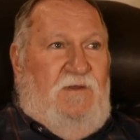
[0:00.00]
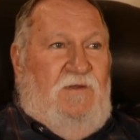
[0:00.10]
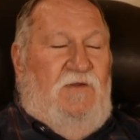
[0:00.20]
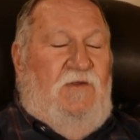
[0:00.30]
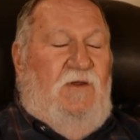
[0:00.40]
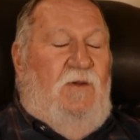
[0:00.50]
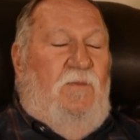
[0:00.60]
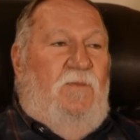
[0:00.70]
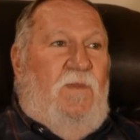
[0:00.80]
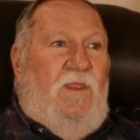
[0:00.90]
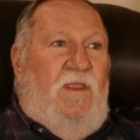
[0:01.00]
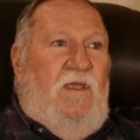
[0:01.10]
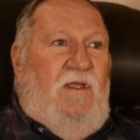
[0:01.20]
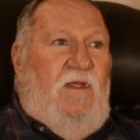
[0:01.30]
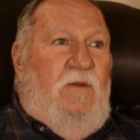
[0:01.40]
So
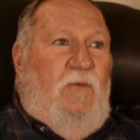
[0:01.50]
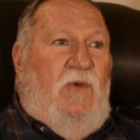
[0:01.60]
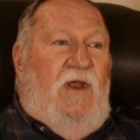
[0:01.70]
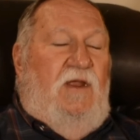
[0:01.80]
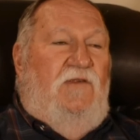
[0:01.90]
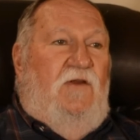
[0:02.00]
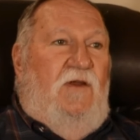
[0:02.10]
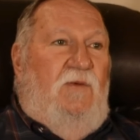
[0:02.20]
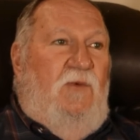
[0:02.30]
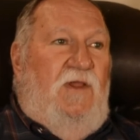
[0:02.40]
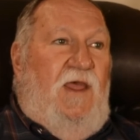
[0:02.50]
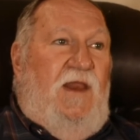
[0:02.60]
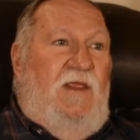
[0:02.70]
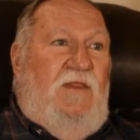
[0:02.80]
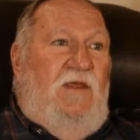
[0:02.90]
when I started
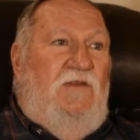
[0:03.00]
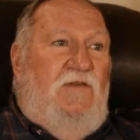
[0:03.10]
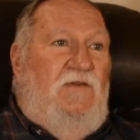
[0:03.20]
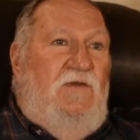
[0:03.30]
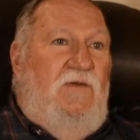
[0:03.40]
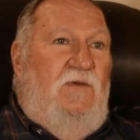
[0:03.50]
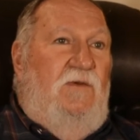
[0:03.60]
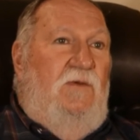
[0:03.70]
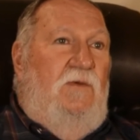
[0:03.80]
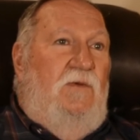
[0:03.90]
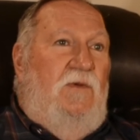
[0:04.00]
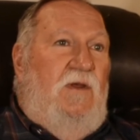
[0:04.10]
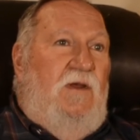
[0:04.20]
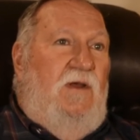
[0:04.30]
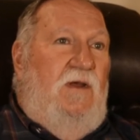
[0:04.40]
relating this to
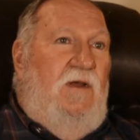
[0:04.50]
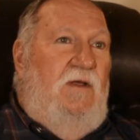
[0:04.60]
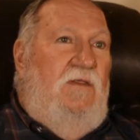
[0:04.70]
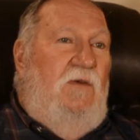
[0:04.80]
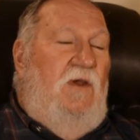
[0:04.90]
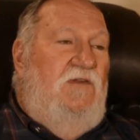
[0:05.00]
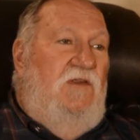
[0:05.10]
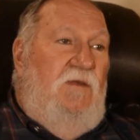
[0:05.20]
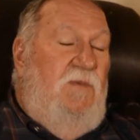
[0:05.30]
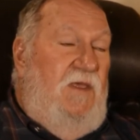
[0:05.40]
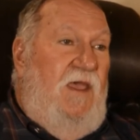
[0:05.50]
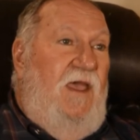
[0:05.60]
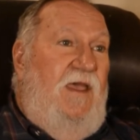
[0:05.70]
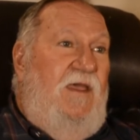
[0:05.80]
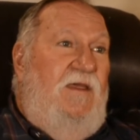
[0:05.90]
the U.S.
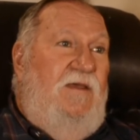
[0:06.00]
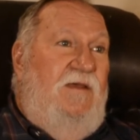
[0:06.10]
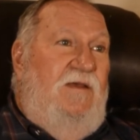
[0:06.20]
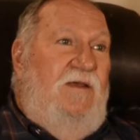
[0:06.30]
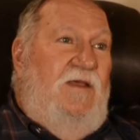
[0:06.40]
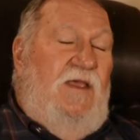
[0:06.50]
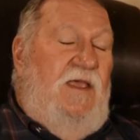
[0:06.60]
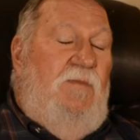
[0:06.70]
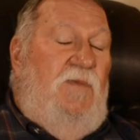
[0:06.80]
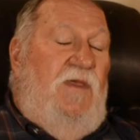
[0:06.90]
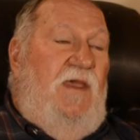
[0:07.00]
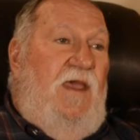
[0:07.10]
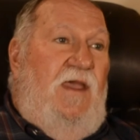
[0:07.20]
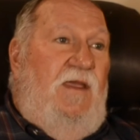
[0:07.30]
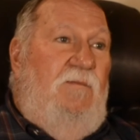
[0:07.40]

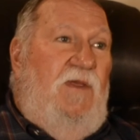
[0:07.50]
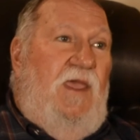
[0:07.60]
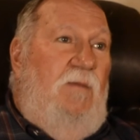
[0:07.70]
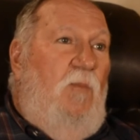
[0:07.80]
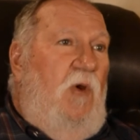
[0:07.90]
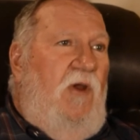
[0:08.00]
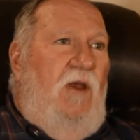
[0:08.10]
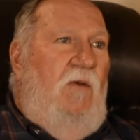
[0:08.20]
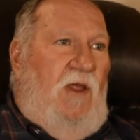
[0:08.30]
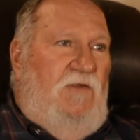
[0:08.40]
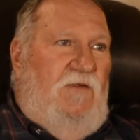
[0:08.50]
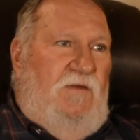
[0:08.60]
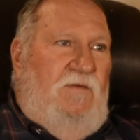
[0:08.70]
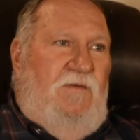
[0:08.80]
EPA became more interested,